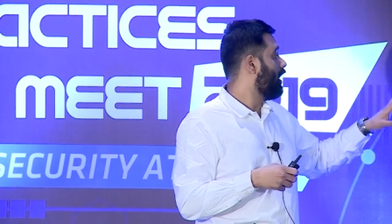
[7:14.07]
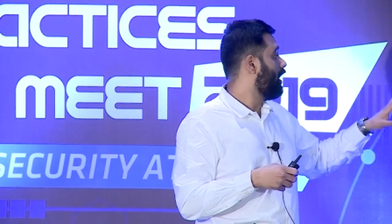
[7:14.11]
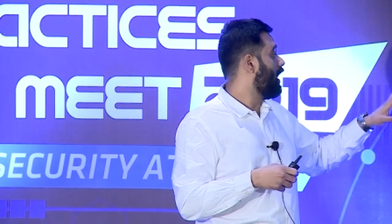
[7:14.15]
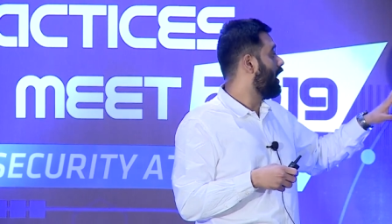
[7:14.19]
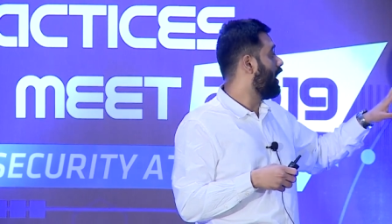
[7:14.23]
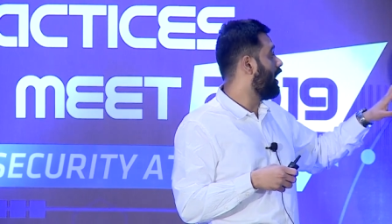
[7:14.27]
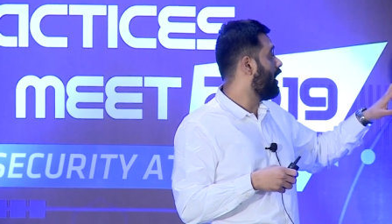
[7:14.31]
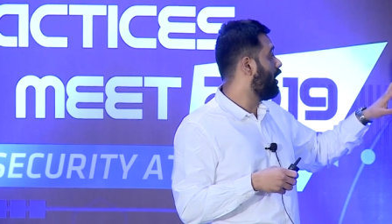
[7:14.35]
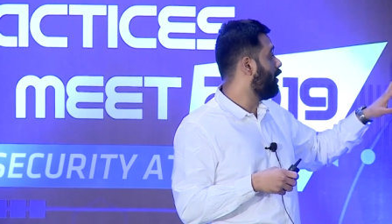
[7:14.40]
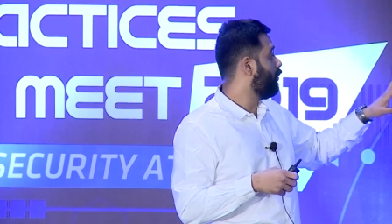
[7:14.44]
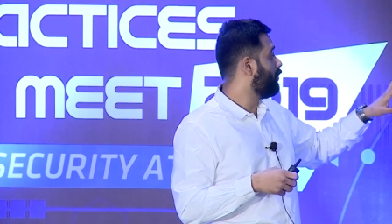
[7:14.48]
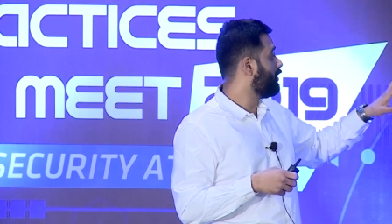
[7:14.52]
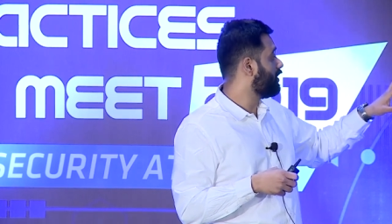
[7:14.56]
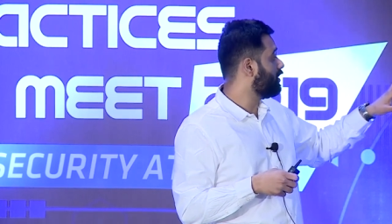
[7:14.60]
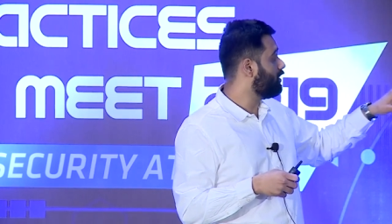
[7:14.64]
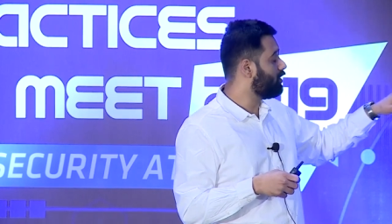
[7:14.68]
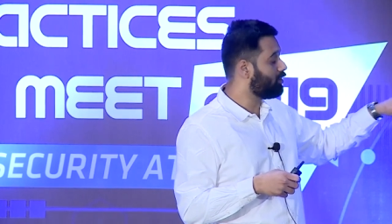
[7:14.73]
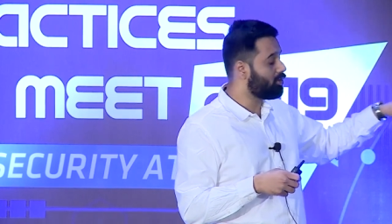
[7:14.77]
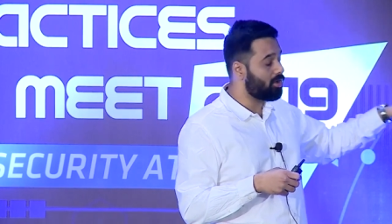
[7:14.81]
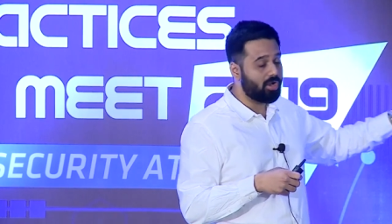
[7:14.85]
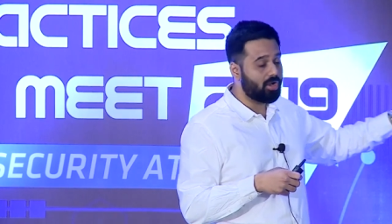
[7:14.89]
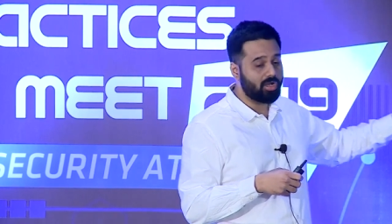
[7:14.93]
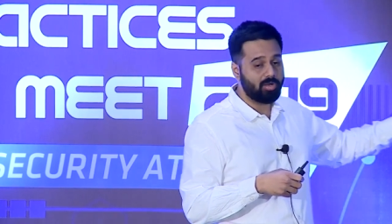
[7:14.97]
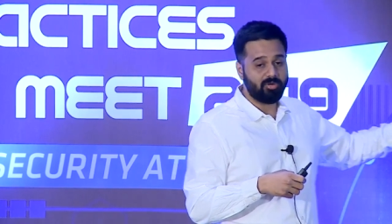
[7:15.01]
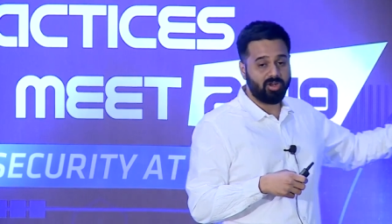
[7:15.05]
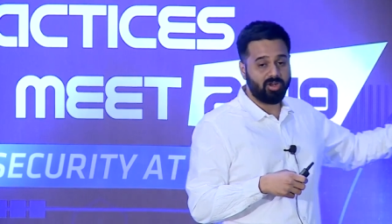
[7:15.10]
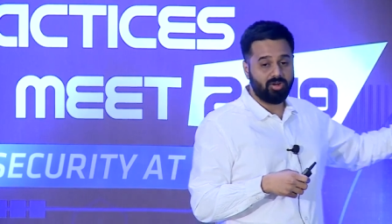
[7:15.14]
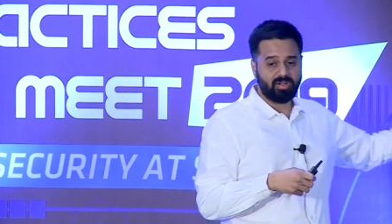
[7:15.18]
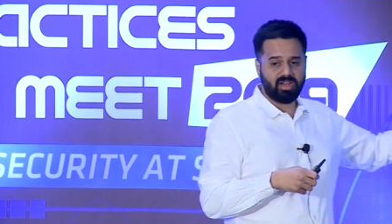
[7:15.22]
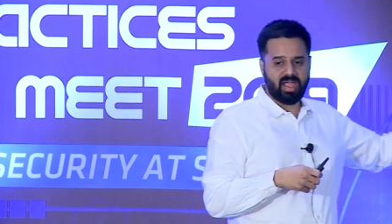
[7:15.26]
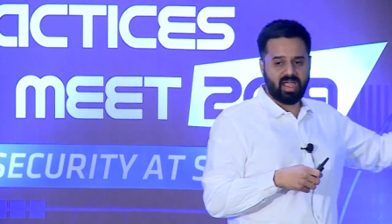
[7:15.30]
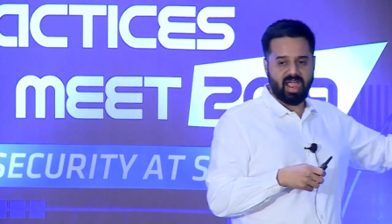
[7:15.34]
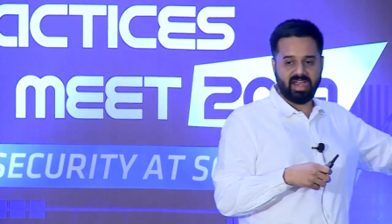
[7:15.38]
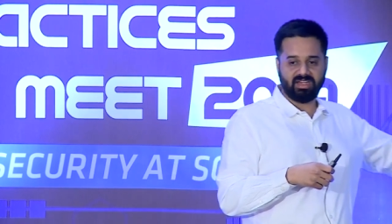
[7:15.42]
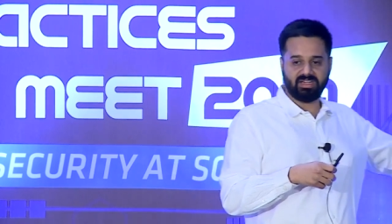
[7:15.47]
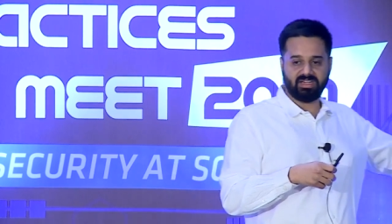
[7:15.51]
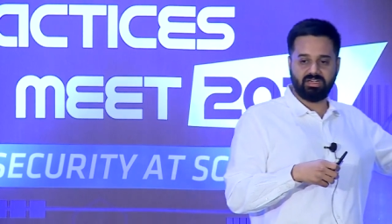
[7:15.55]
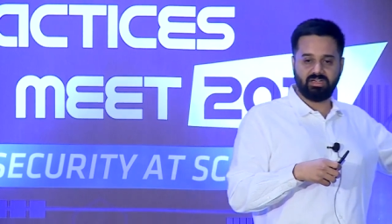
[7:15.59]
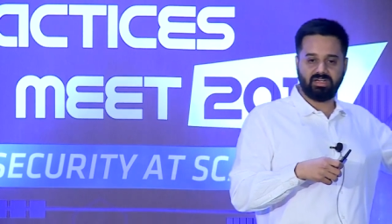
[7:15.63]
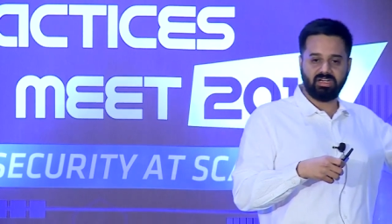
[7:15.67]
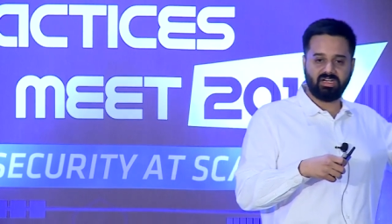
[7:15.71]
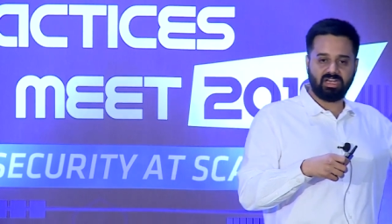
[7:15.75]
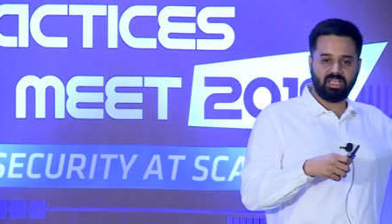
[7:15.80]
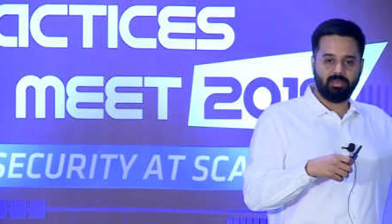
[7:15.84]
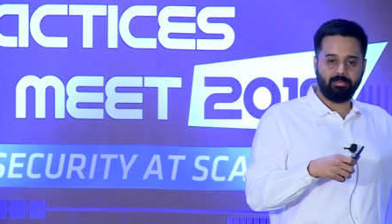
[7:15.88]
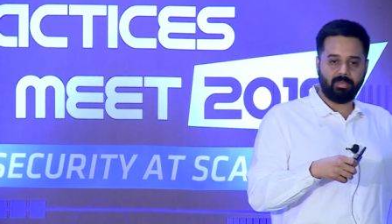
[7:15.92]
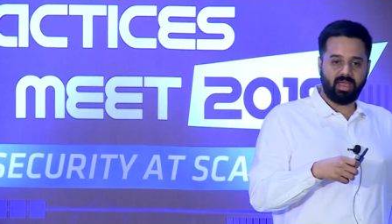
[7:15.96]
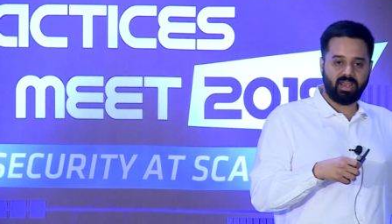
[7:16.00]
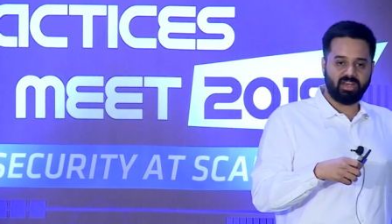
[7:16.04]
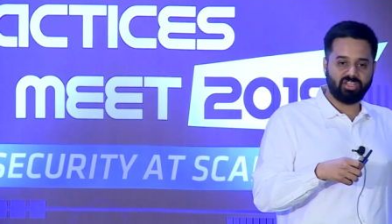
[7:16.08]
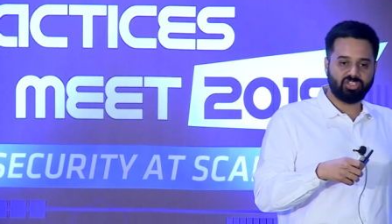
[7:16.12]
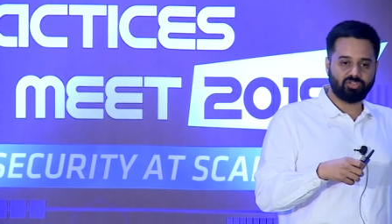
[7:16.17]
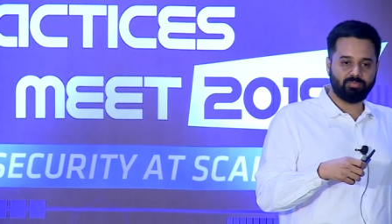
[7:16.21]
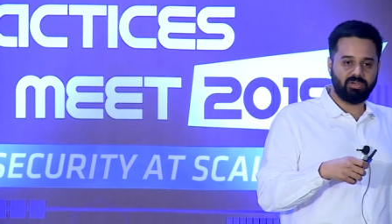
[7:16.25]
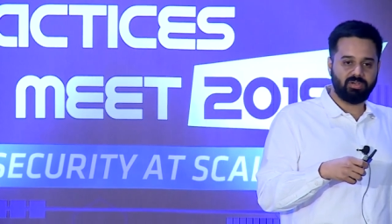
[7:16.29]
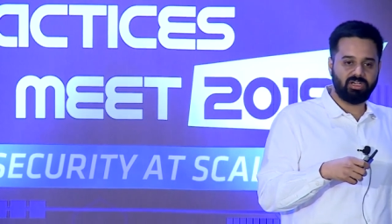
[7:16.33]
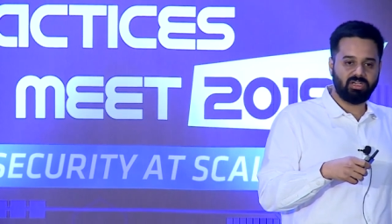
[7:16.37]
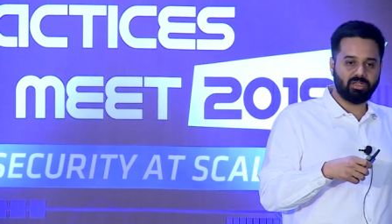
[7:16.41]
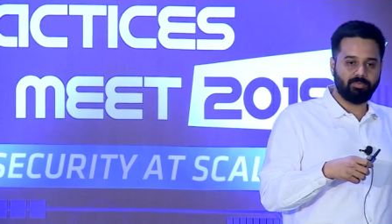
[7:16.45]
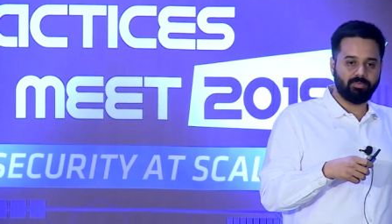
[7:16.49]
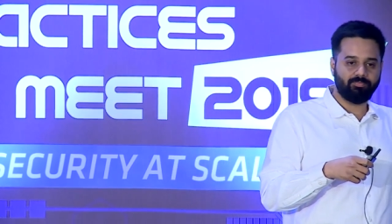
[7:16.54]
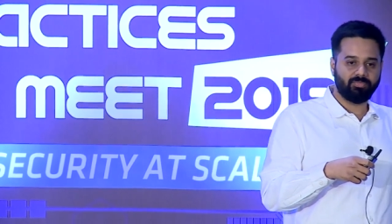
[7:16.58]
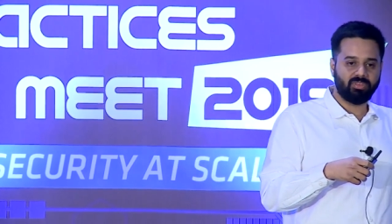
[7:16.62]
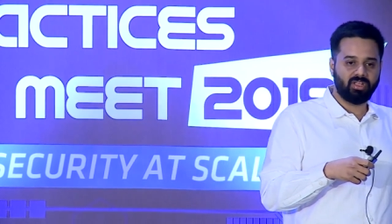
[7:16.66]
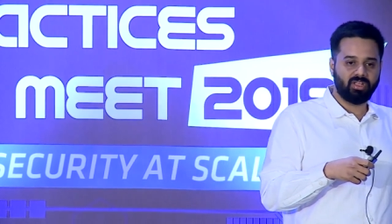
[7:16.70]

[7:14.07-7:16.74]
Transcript: We're going to talk about identity management.